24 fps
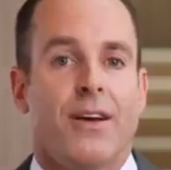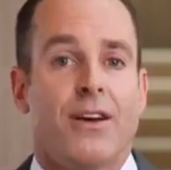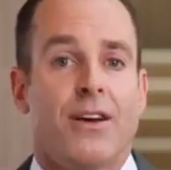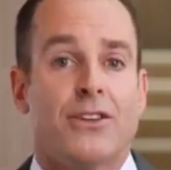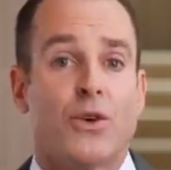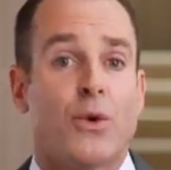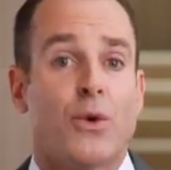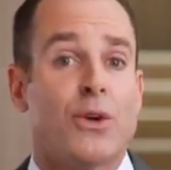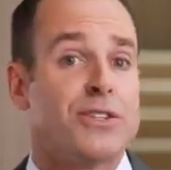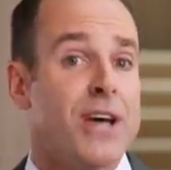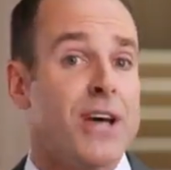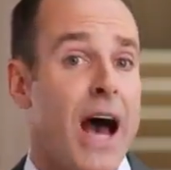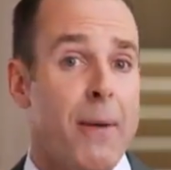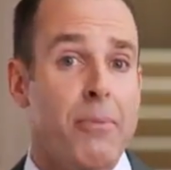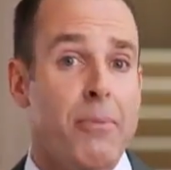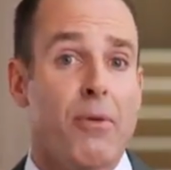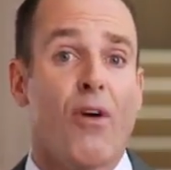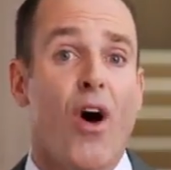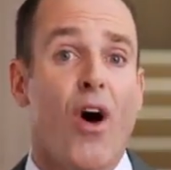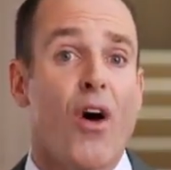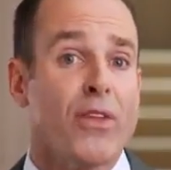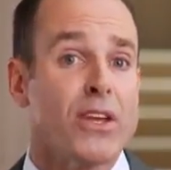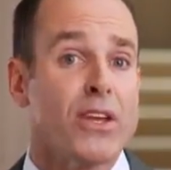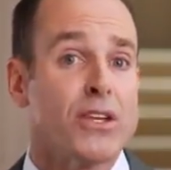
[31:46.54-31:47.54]
So on top of
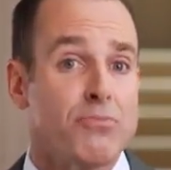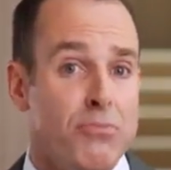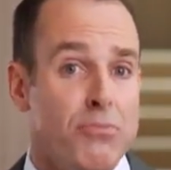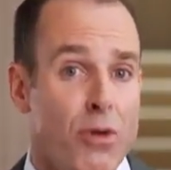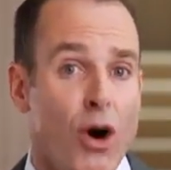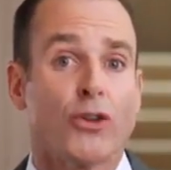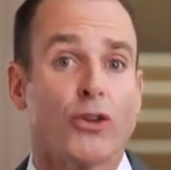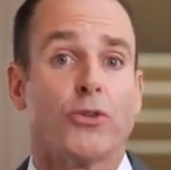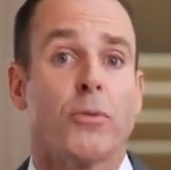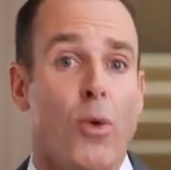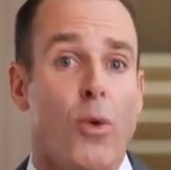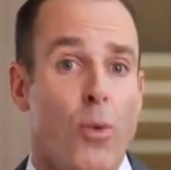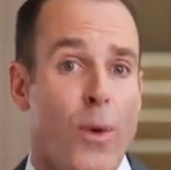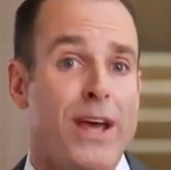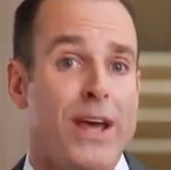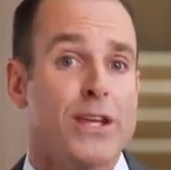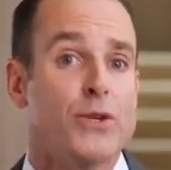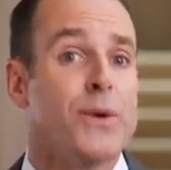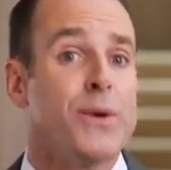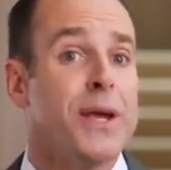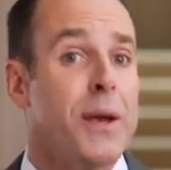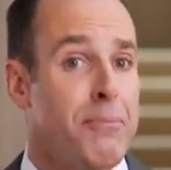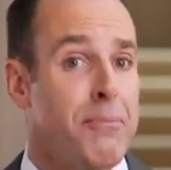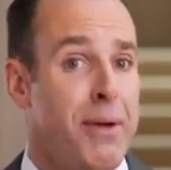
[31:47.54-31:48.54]
all these multiple ways
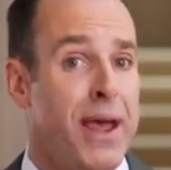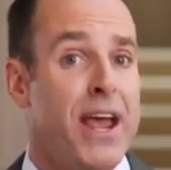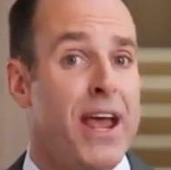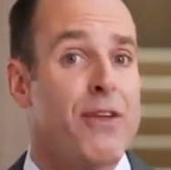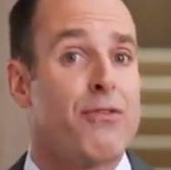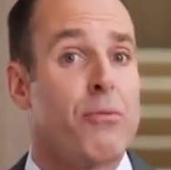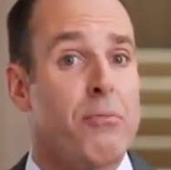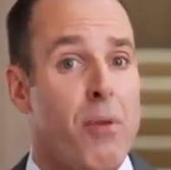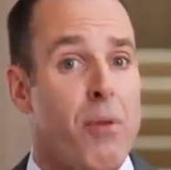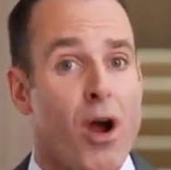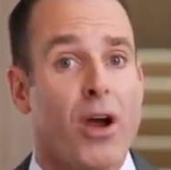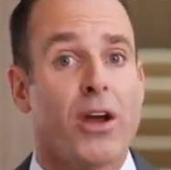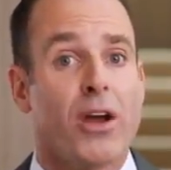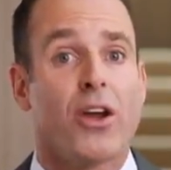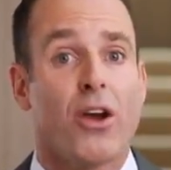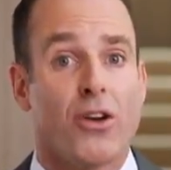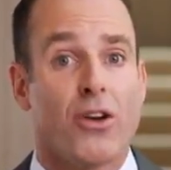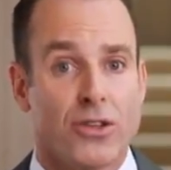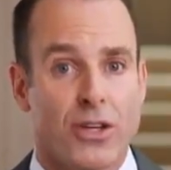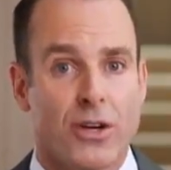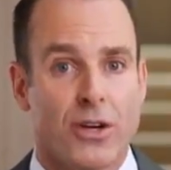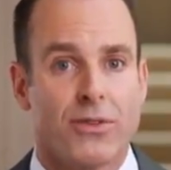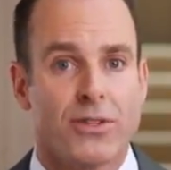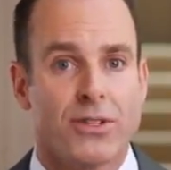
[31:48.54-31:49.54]
we get paid for marketing our
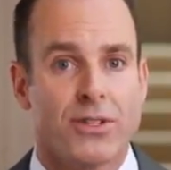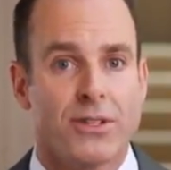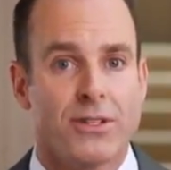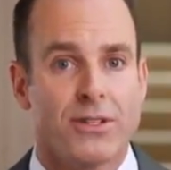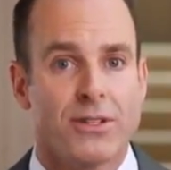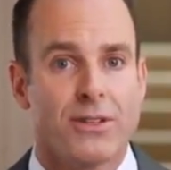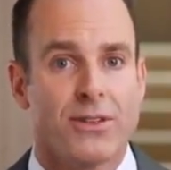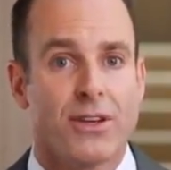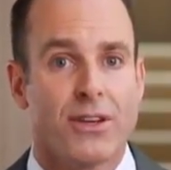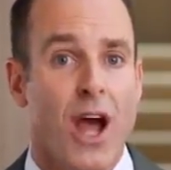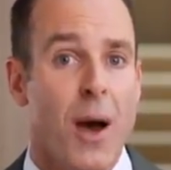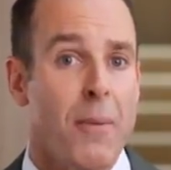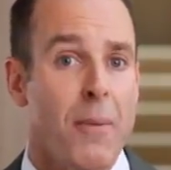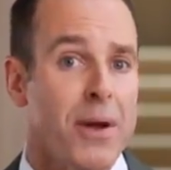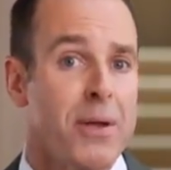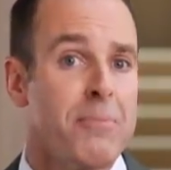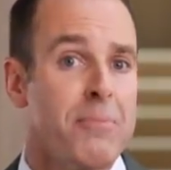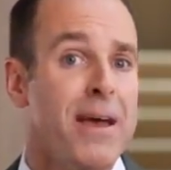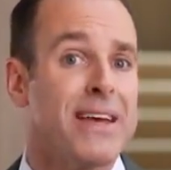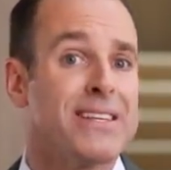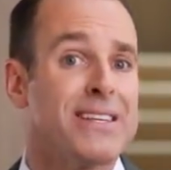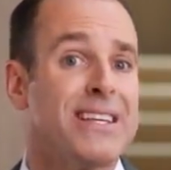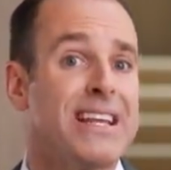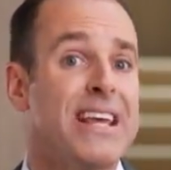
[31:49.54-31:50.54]
services, the company
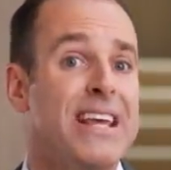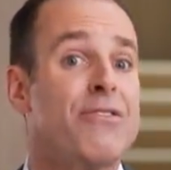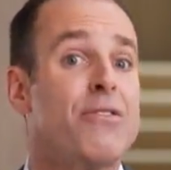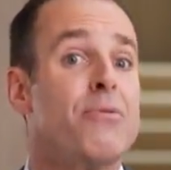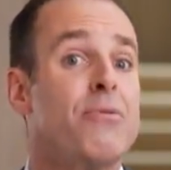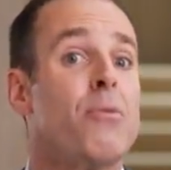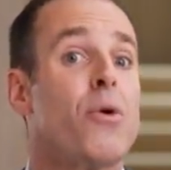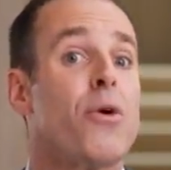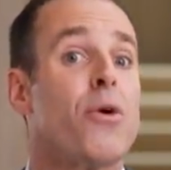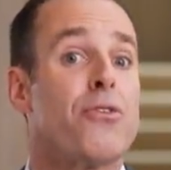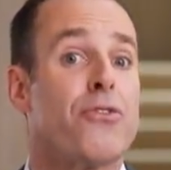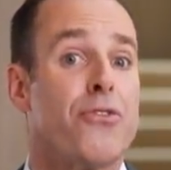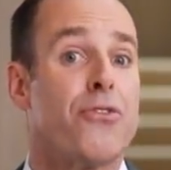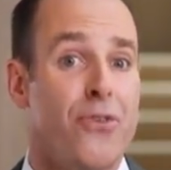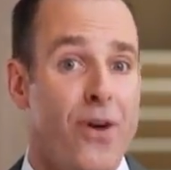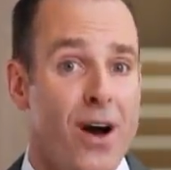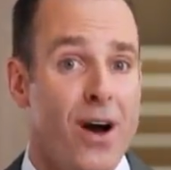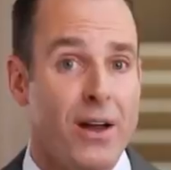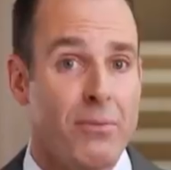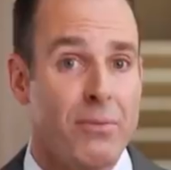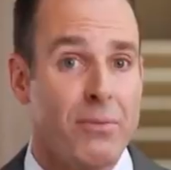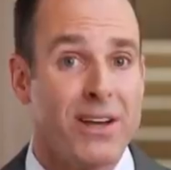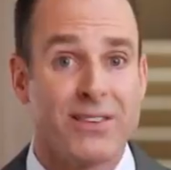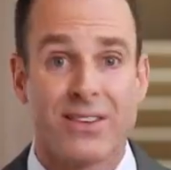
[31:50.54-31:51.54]
makes it even more
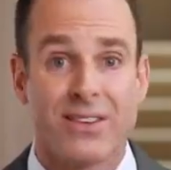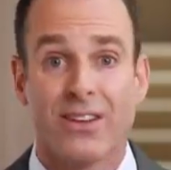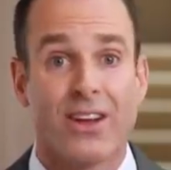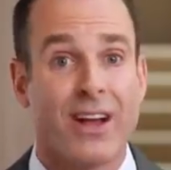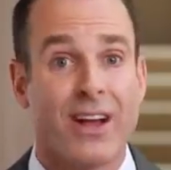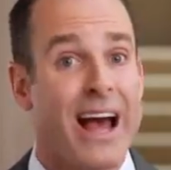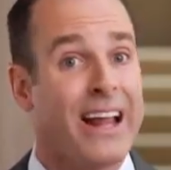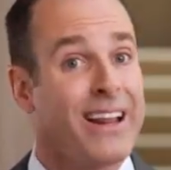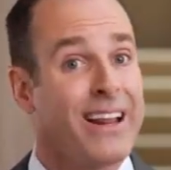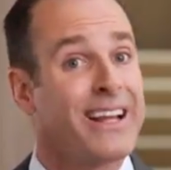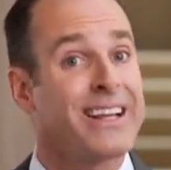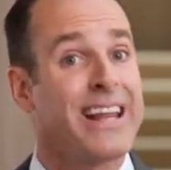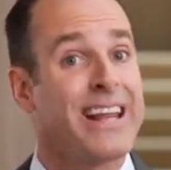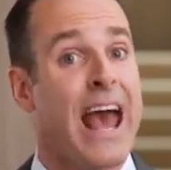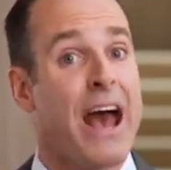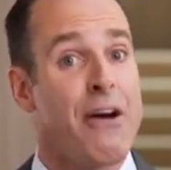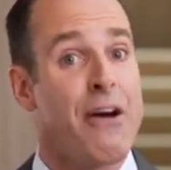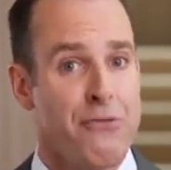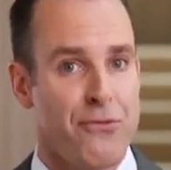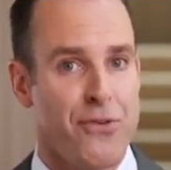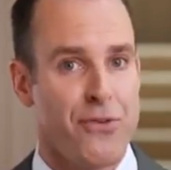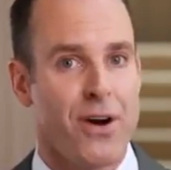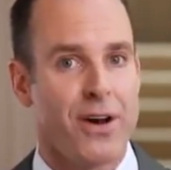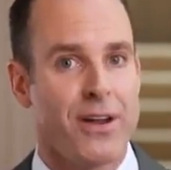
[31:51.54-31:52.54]
fun because, look, I like to have
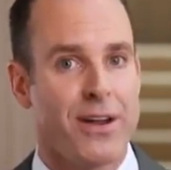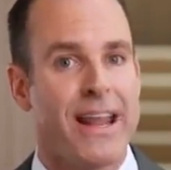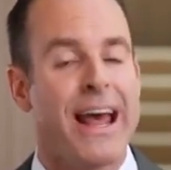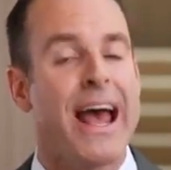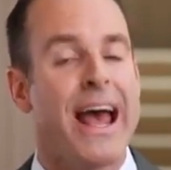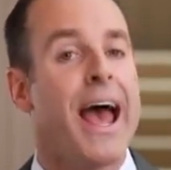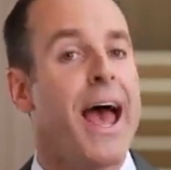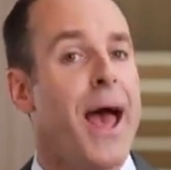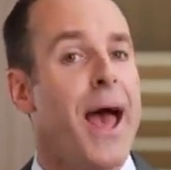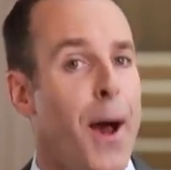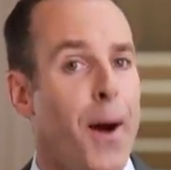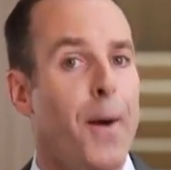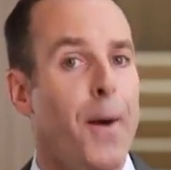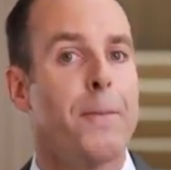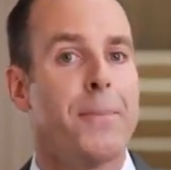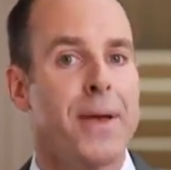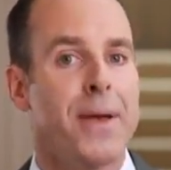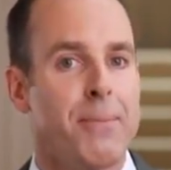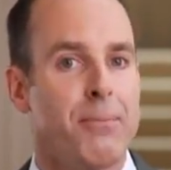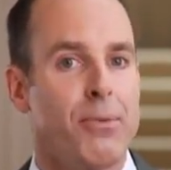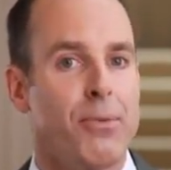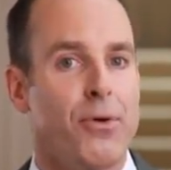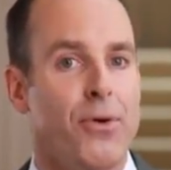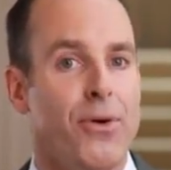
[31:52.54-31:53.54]
fun, help
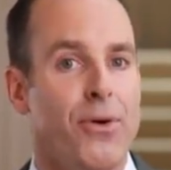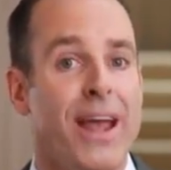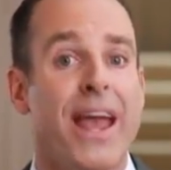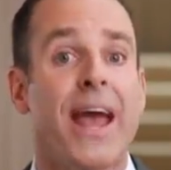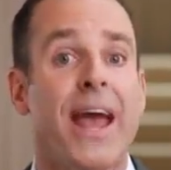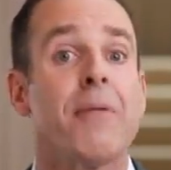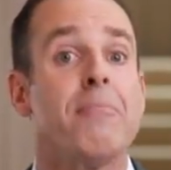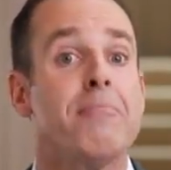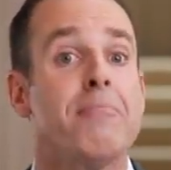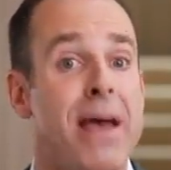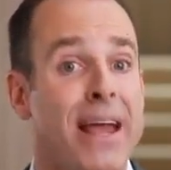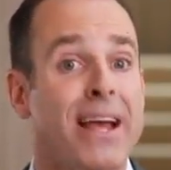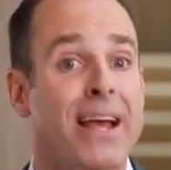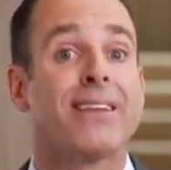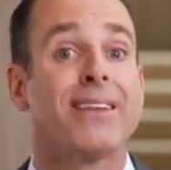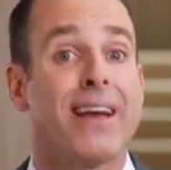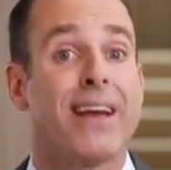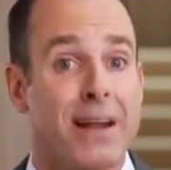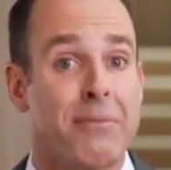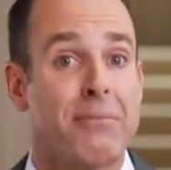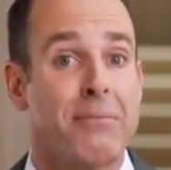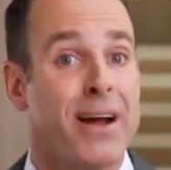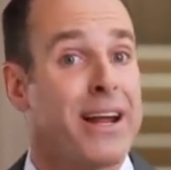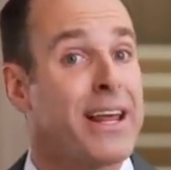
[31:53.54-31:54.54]
people, and make a
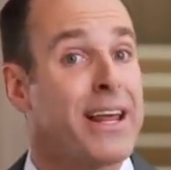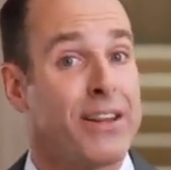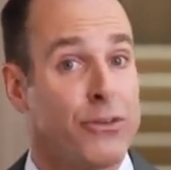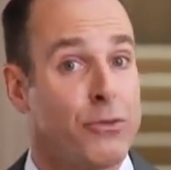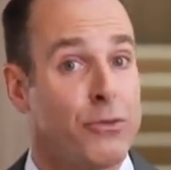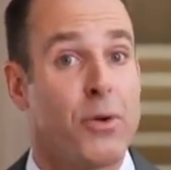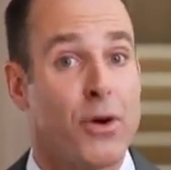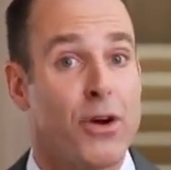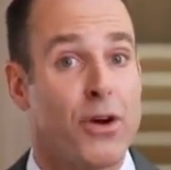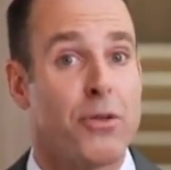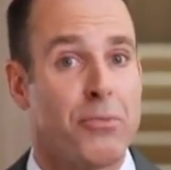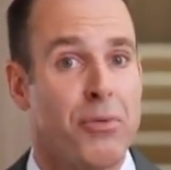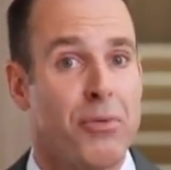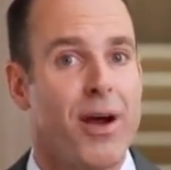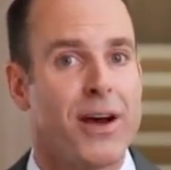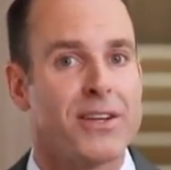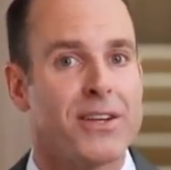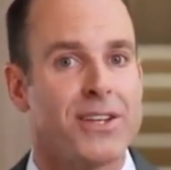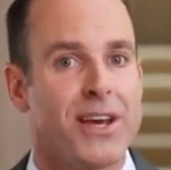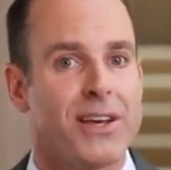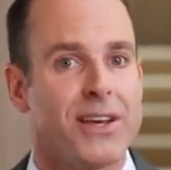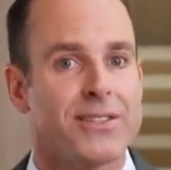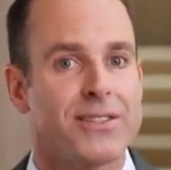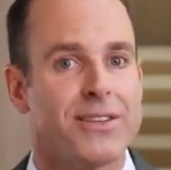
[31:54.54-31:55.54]
lot of money as a part of the
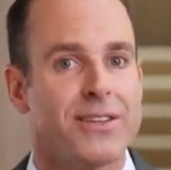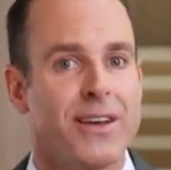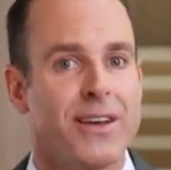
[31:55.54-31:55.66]
process.